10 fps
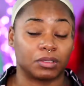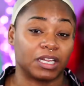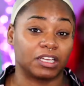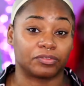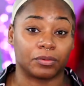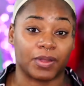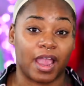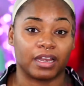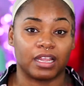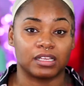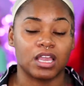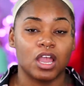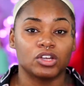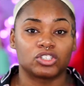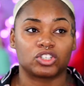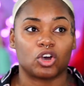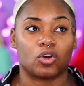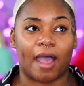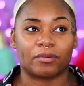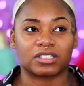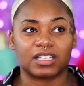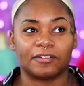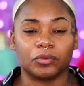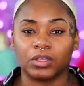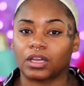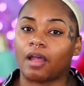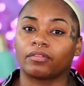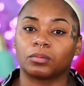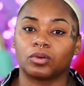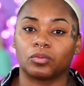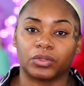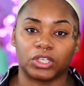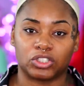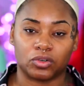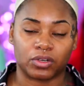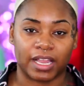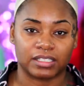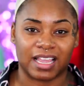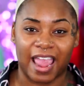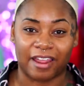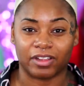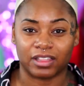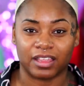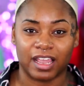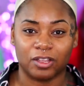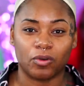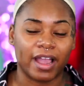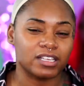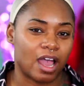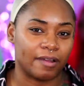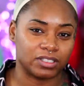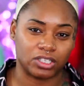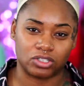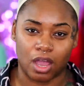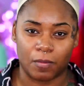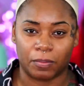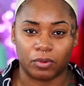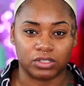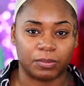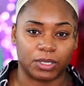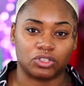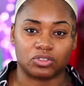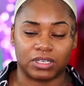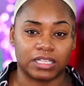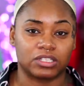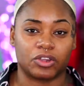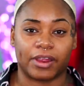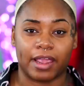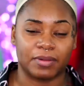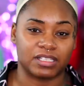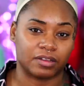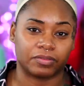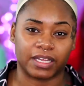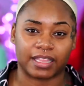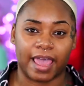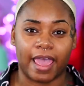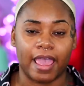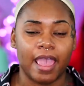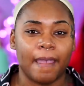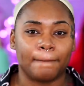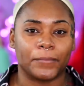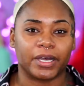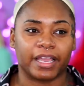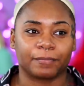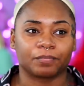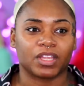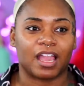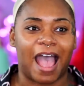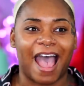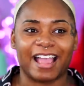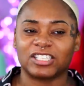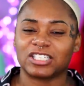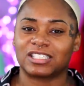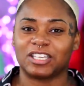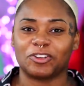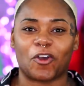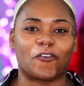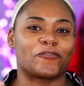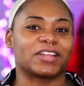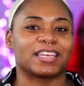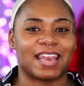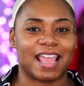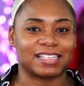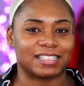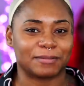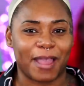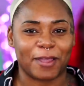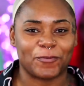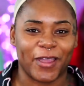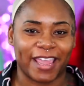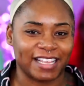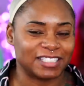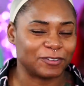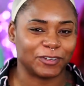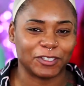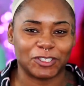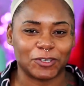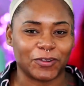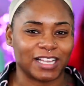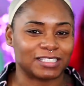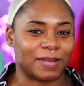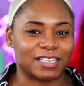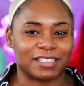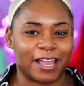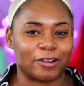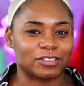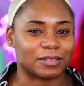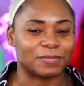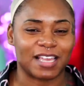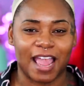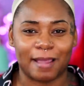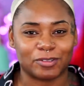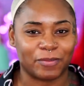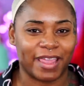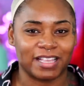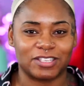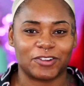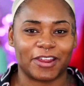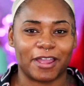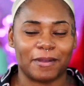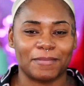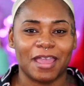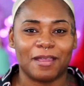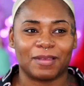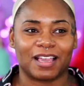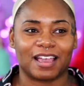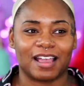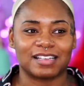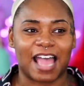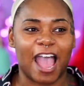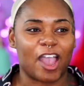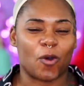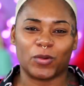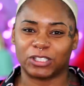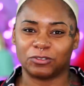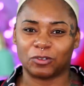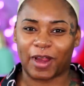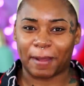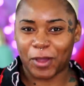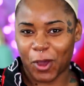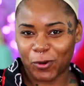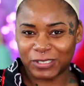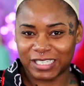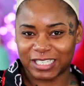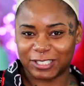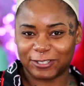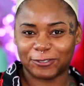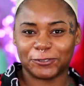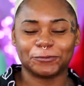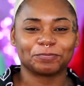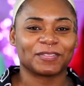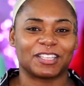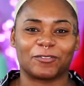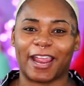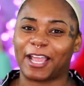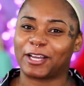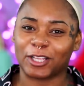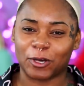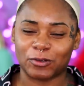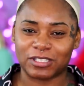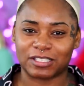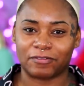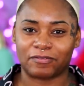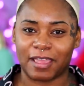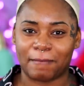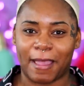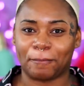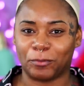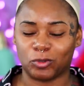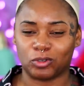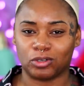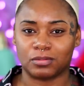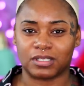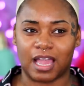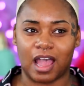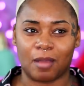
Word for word: completely different bodies. So I was just never really comfortable really showcasing everything. You guys obviously saw me post pictures on Instagram and stuff like that, but I just, you know, finessed my way into really showcasing my style sometimes on my Instagram, because I always knew the right poses to do, the right clothes to fit my boobs,